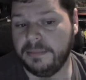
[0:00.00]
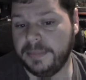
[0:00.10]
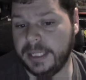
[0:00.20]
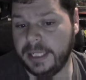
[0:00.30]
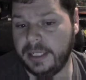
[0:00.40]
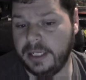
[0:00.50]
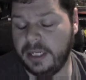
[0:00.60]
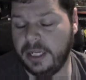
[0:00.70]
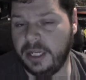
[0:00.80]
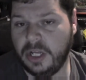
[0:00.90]
But
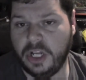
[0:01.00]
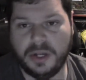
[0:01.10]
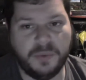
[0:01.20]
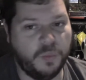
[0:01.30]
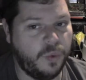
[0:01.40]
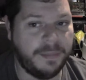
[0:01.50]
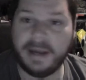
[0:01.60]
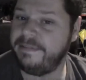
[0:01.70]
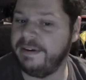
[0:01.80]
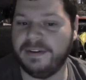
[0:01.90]
one of
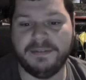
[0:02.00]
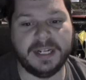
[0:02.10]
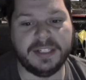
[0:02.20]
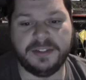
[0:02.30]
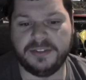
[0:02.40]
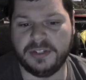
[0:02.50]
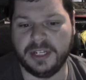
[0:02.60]
my favorite events,